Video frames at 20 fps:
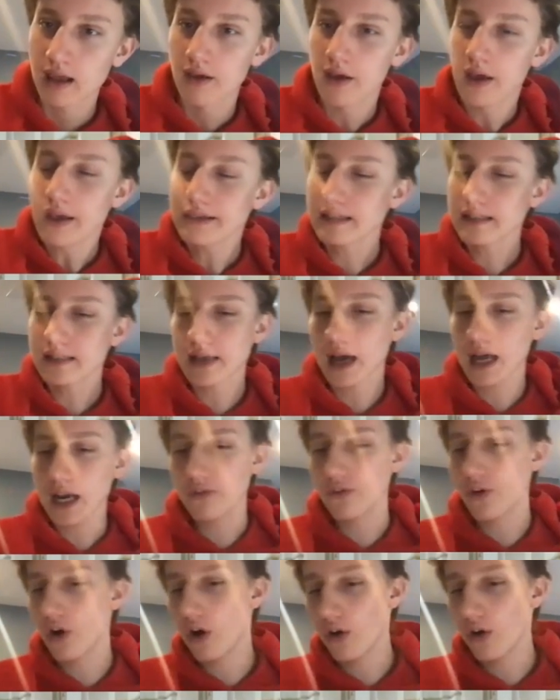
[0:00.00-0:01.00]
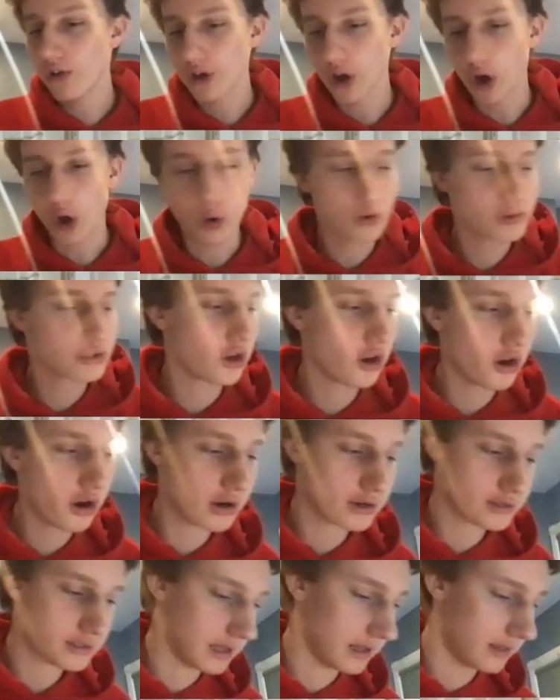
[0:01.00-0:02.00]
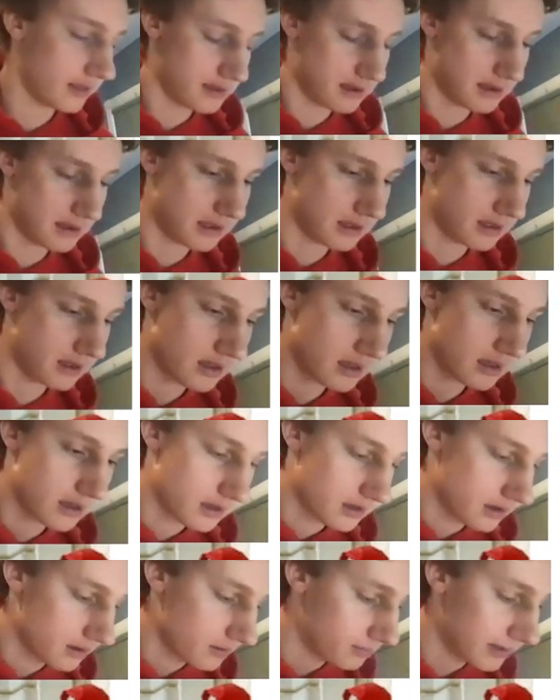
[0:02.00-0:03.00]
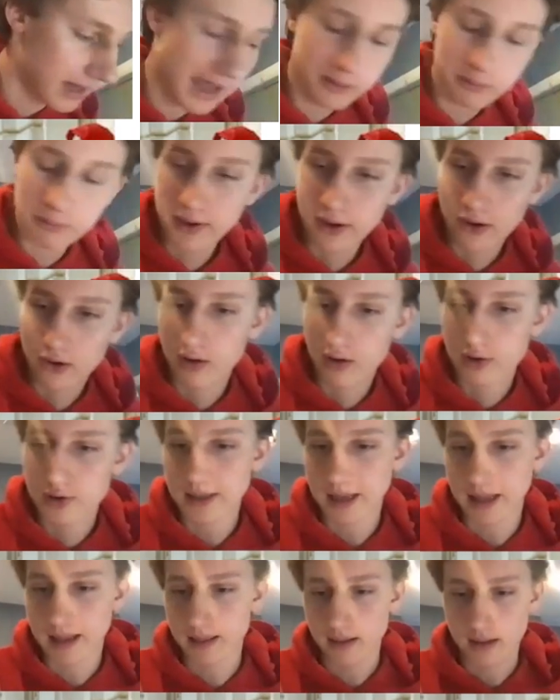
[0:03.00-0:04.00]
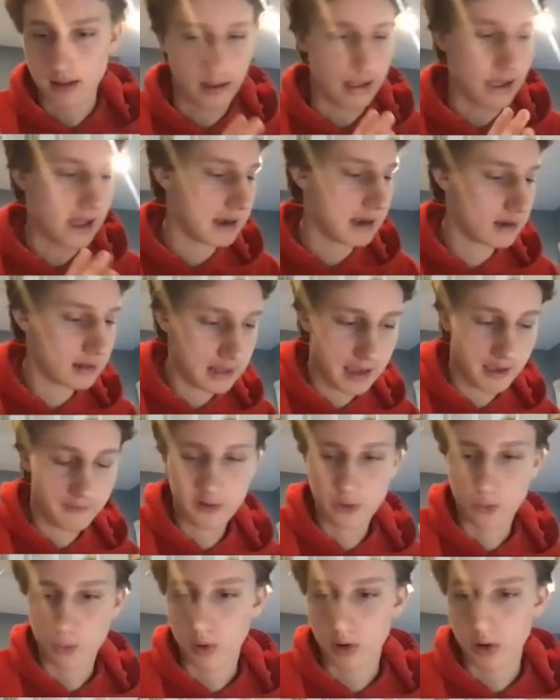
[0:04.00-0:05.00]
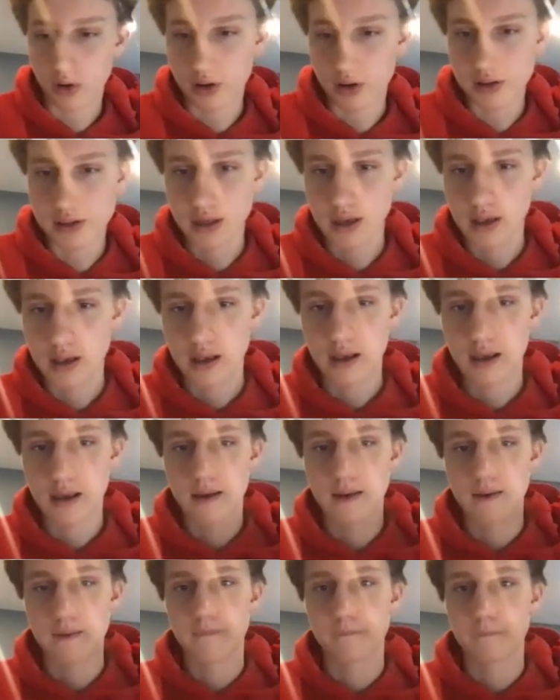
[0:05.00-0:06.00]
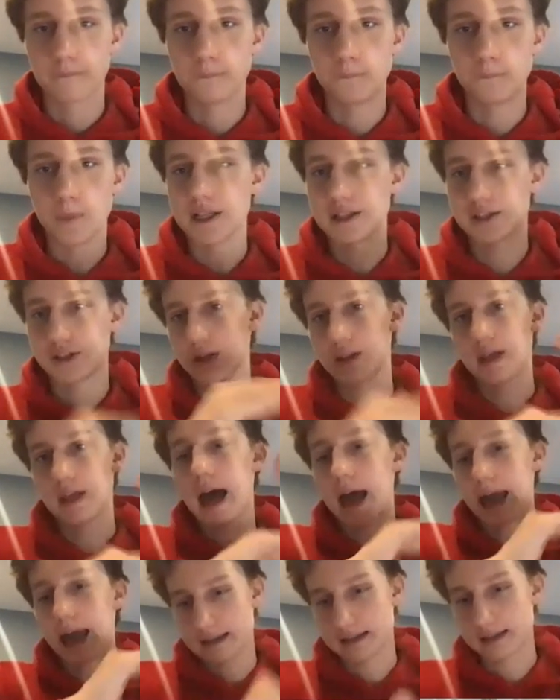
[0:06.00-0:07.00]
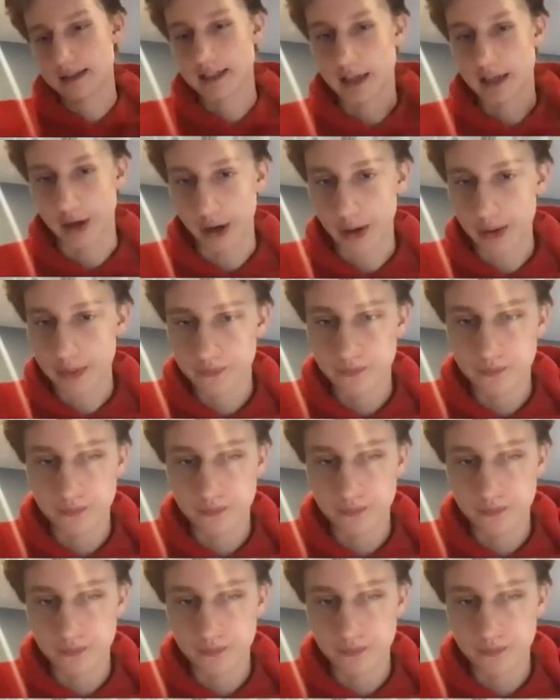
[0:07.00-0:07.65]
This is kind of all of the Ozarks and the Black Mirrors and the End of the Effing World, but to the highest tier.